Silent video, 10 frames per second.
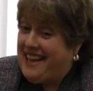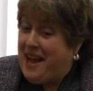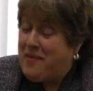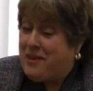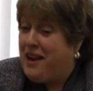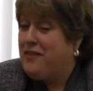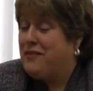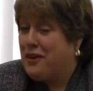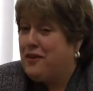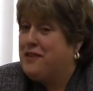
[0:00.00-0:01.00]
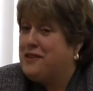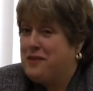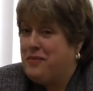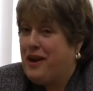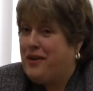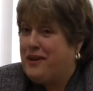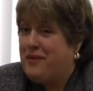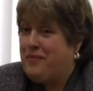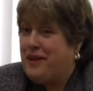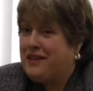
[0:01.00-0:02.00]
I'm kind of nervous about
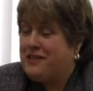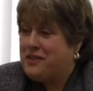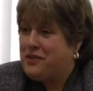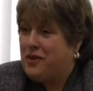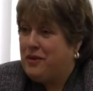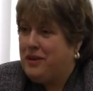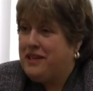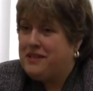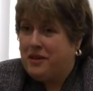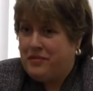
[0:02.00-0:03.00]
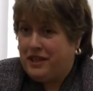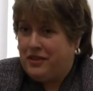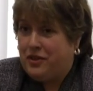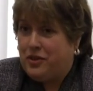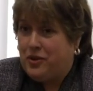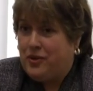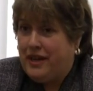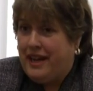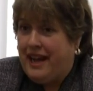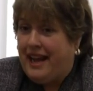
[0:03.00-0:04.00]
it because it's going to be something new,
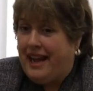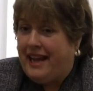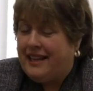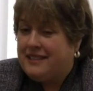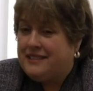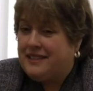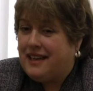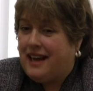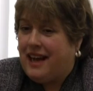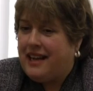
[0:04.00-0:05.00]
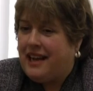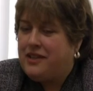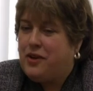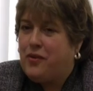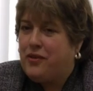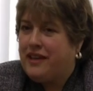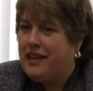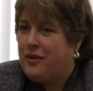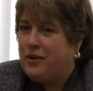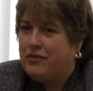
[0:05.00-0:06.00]
and I don't think
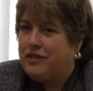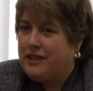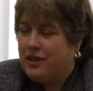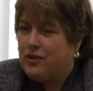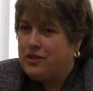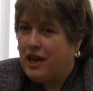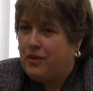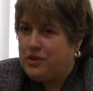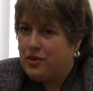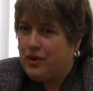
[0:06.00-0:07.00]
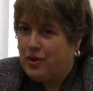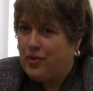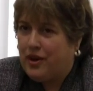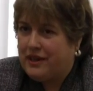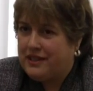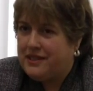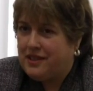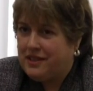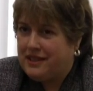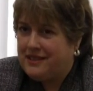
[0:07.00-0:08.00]
anyone really knows how it's going to work
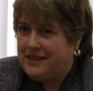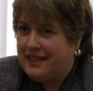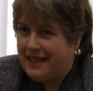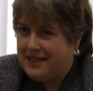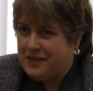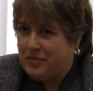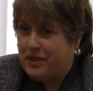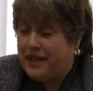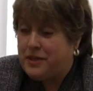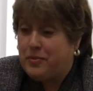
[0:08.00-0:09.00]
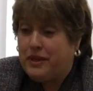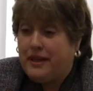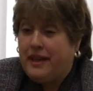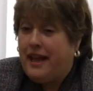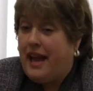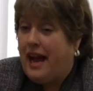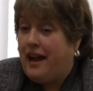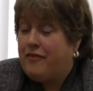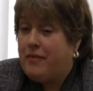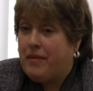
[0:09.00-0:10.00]
until it gets in place. But
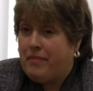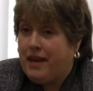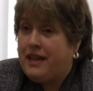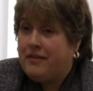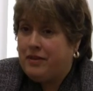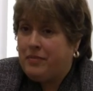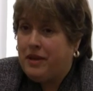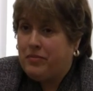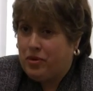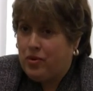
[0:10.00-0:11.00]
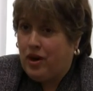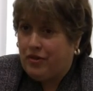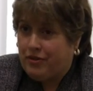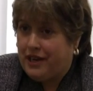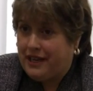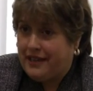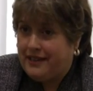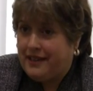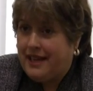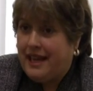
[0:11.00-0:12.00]
I've met many of the people who are
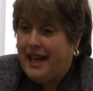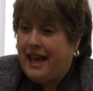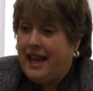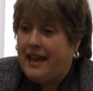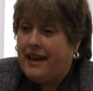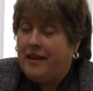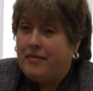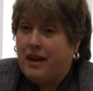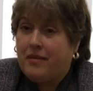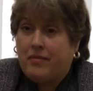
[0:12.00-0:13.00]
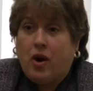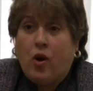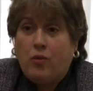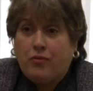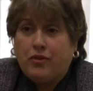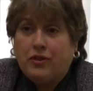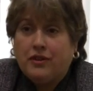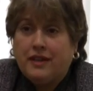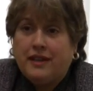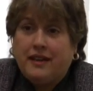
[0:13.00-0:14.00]
running, and I'm hopeful.